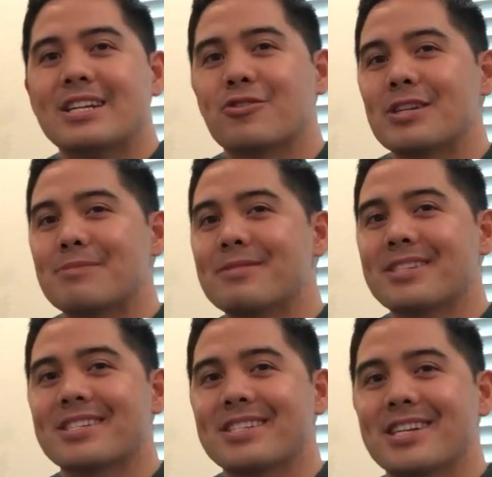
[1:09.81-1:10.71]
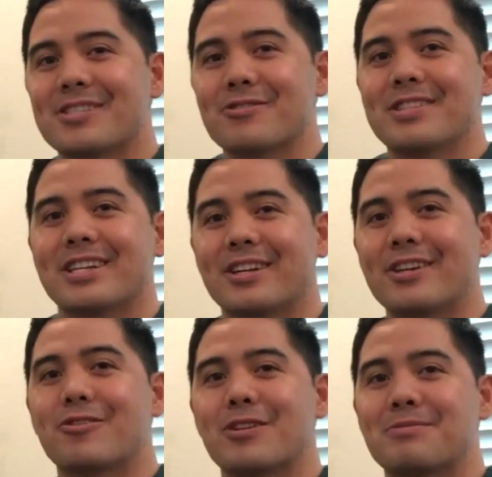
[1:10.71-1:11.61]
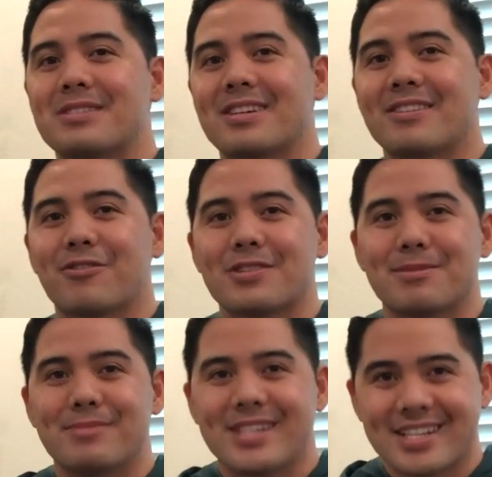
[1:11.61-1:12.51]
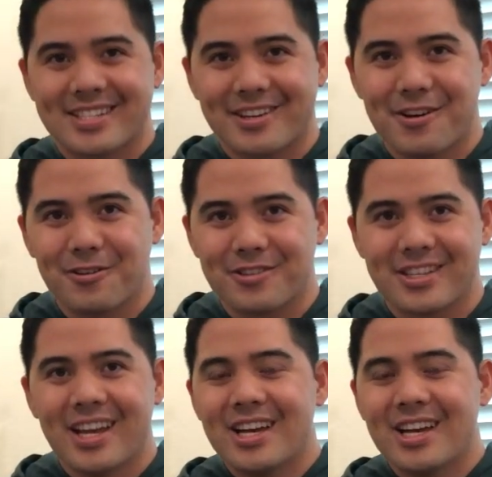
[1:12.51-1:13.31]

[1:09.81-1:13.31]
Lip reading: Christmas accessories and good Christmas gifts for some Tesla owners.